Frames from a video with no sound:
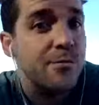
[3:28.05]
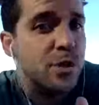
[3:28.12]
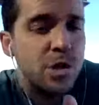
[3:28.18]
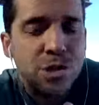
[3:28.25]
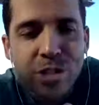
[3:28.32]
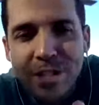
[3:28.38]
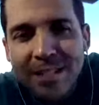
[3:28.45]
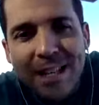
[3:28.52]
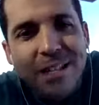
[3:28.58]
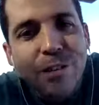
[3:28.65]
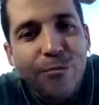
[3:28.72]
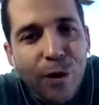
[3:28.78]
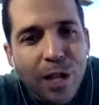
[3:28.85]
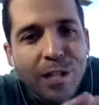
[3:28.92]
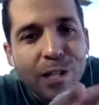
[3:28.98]
You're just gonna send a
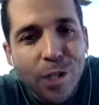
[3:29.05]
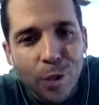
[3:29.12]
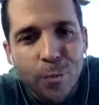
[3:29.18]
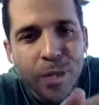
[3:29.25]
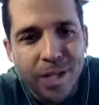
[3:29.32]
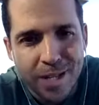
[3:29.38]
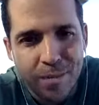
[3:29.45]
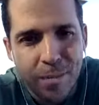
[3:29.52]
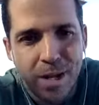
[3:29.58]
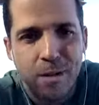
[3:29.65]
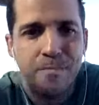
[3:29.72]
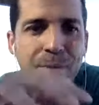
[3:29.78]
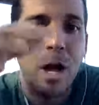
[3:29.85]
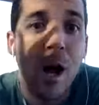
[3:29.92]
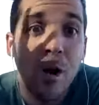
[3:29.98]
friendly human email.
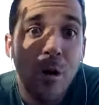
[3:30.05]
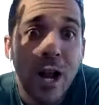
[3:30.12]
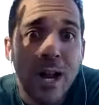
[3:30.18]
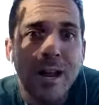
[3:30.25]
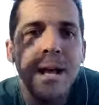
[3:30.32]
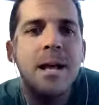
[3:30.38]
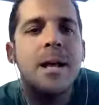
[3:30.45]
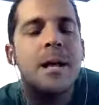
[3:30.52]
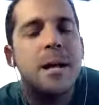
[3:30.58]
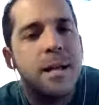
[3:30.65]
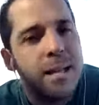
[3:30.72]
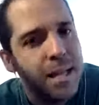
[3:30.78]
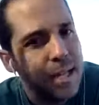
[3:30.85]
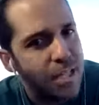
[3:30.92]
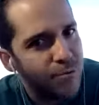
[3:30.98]
All right,
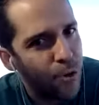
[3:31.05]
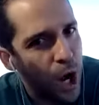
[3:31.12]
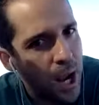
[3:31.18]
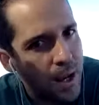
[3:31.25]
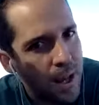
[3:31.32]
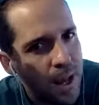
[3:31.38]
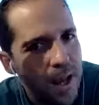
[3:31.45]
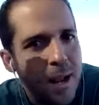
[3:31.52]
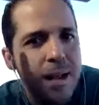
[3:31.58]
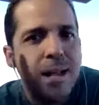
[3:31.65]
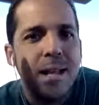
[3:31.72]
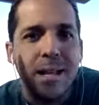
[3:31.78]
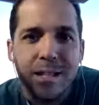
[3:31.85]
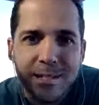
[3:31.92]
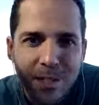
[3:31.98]
it's Friday.
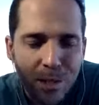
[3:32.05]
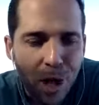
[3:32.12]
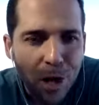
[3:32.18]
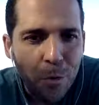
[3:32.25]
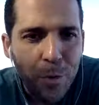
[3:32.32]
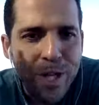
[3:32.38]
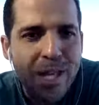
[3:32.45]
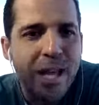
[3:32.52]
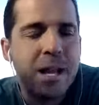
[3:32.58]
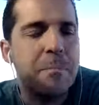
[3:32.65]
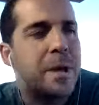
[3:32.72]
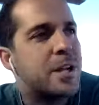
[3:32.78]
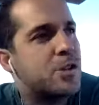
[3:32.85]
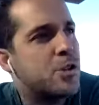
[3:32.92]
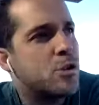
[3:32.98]
It's the long weekend.
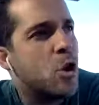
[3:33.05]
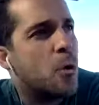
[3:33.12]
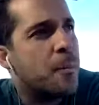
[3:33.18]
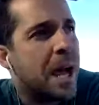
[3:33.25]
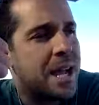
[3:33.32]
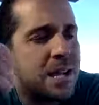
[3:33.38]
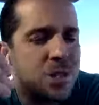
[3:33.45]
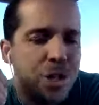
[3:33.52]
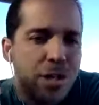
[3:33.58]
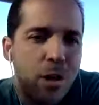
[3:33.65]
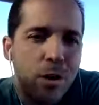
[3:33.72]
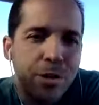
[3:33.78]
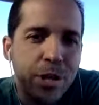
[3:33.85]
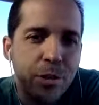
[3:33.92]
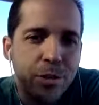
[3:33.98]
Make sure you go back and check all
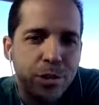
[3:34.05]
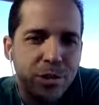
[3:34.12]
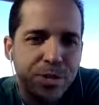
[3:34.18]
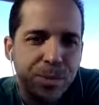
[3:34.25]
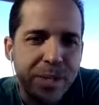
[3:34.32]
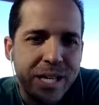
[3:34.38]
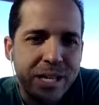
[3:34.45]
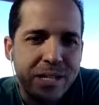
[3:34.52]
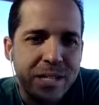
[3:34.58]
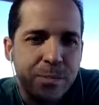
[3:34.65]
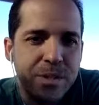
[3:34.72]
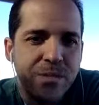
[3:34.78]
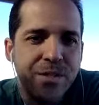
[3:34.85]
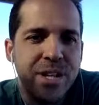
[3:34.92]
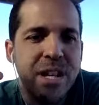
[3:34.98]
the other little speaking tips
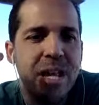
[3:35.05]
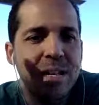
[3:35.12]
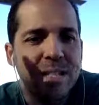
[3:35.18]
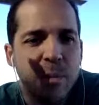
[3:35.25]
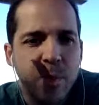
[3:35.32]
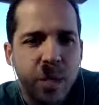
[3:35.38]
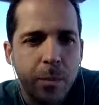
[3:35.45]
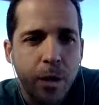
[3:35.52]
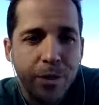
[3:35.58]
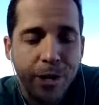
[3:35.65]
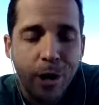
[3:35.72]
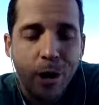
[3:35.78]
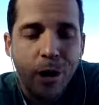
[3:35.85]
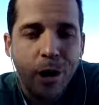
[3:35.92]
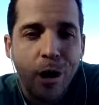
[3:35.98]
of the day. Some of them on the,
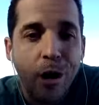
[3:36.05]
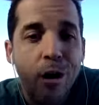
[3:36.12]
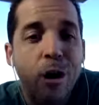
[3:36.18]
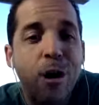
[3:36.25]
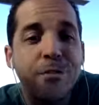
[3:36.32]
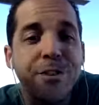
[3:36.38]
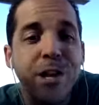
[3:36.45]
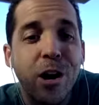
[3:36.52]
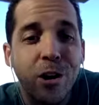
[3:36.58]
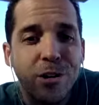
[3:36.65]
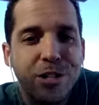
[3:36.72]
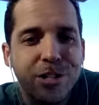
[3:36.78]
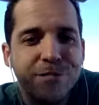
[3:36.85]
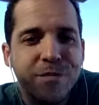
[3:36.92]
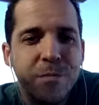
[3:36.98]
are on the art
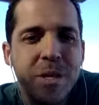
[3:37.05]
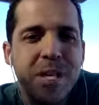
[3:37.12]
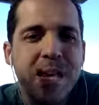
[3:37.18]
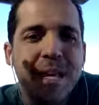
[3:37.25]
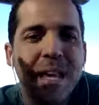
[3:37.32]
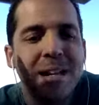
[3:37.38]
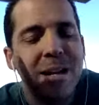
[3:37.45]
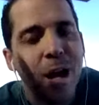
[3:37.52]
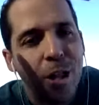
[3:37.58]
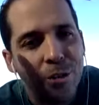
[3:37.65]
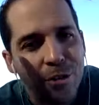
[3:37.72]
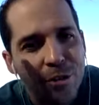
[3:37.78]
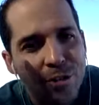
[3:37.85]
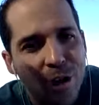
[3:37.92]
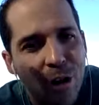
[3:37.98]
of speaking, and
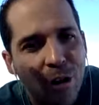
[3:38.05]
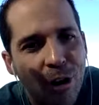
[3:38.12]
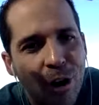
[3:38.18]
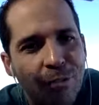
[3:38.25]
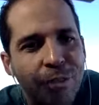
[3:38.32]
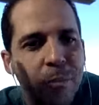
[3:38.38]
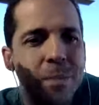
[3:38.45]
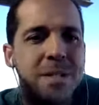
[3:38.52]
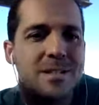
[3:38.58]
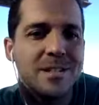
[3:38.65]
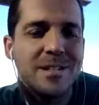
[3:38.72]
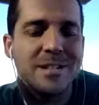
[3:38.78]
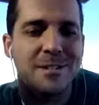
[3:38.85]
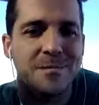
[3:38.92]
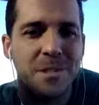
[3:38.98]
others are on the
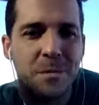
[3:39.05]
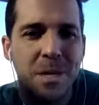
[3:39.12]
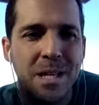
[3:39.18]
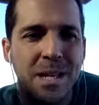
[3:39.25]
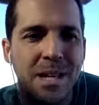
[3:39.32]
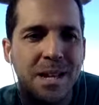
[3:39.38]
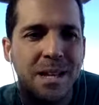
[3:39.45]
business of speaking.